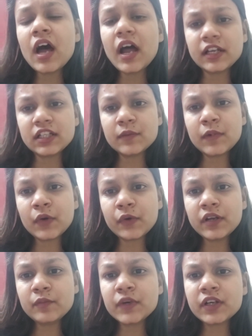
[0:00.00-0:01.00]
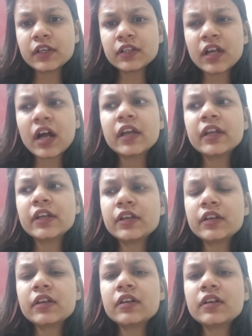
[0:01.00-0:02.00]
idea about it, but yeah, it
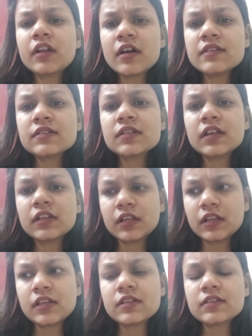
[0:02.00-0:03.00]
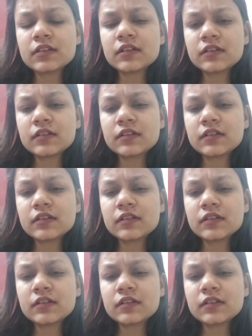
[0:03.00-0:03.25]
does increase